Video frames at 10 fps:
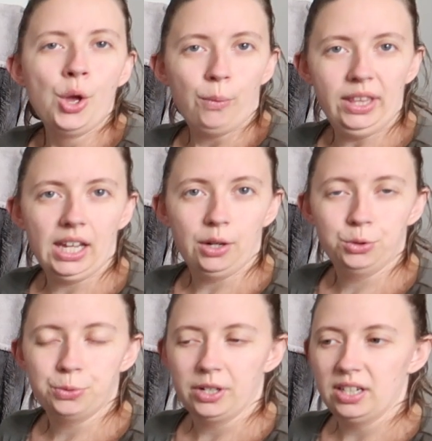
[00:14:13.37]
When the
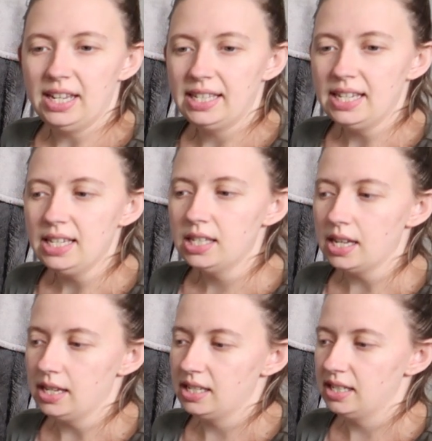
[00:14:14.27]
girls were crated,
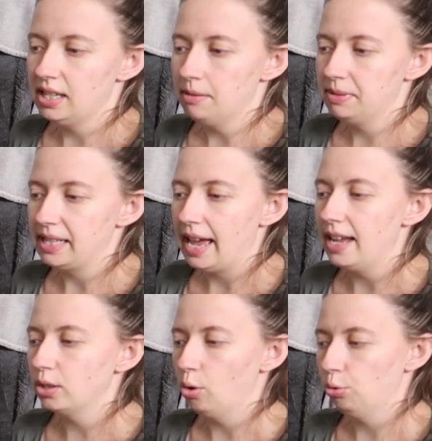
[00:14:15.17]
it's the same
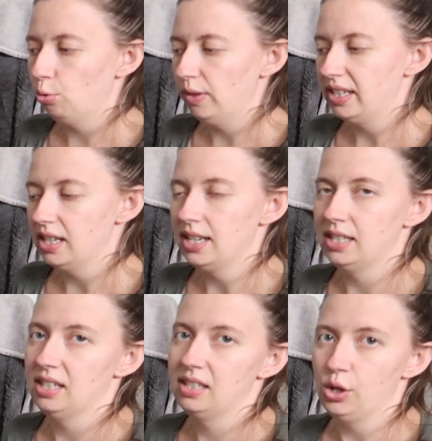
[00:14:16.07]
size, although this
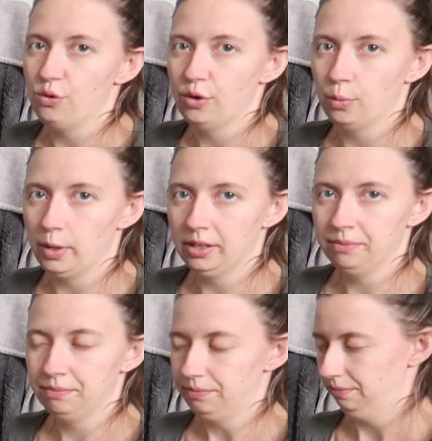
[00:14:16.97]
is the silver
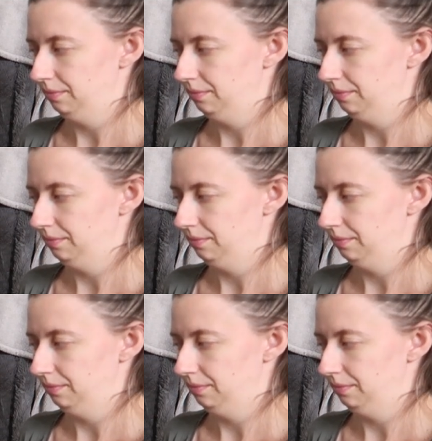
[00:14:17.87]
one.